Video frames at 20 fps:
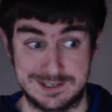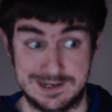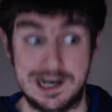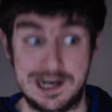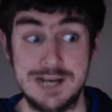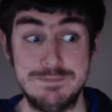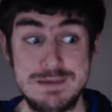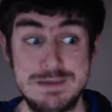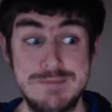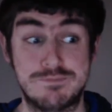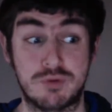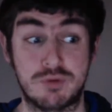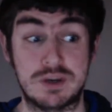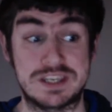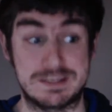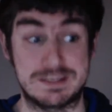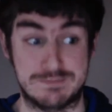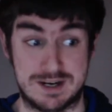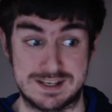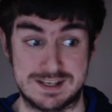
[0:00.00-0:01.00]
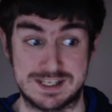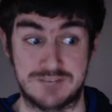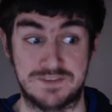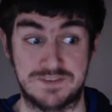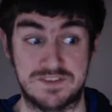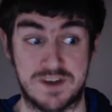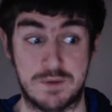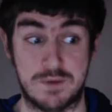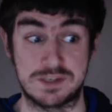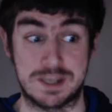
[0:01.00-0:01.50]
I'd be bricking myself
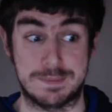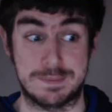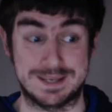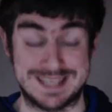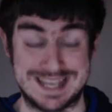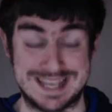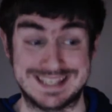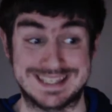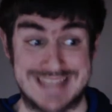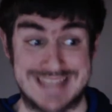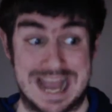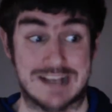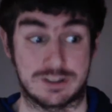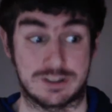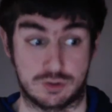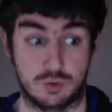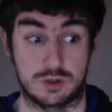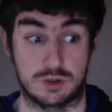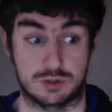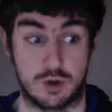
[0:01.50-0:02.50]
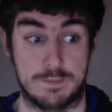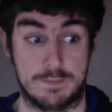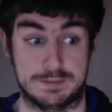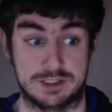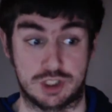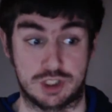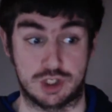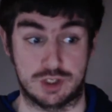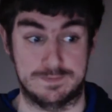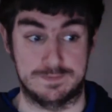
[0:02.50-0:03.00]
if I was up against that sort of
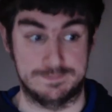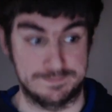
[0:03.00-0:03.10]
competition.